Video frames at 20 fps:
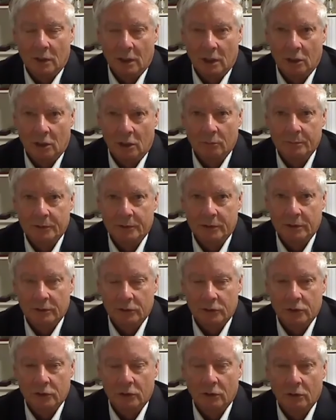helps and
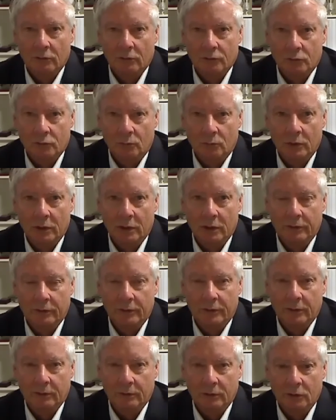serves with
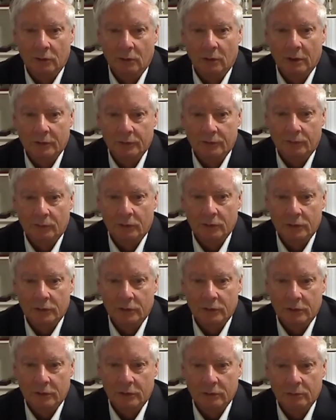US
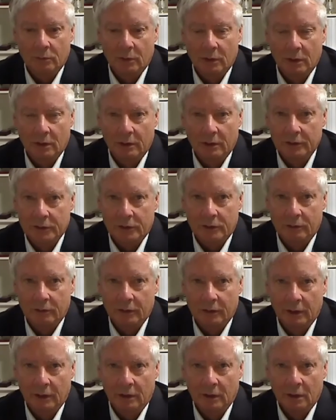forces as well as
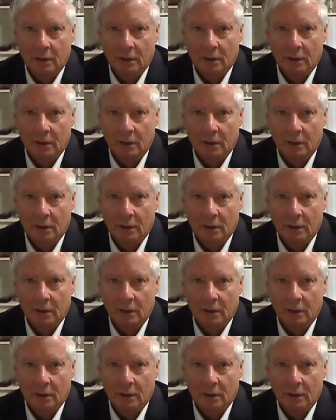Korea.